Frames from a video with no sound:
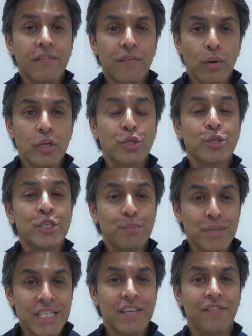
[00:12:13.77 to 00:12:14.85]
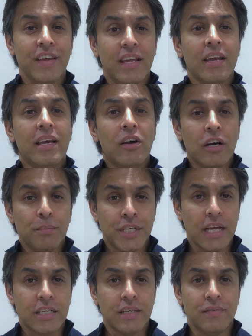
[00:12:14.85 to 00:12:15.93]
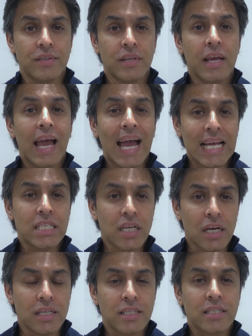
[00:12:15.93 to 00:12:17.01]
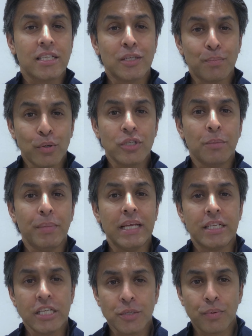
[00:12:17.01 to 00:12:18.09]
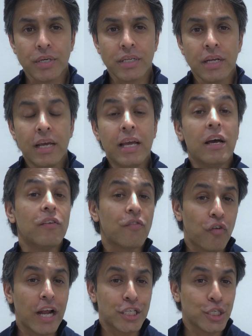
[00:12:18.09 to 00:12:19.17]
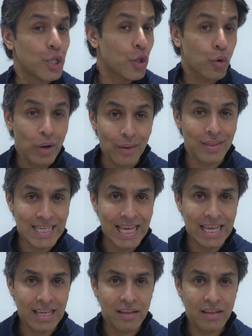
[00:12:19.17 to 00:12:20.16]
focus on specific objectives and tasks as opposed to being disparate and fractured throughout the day.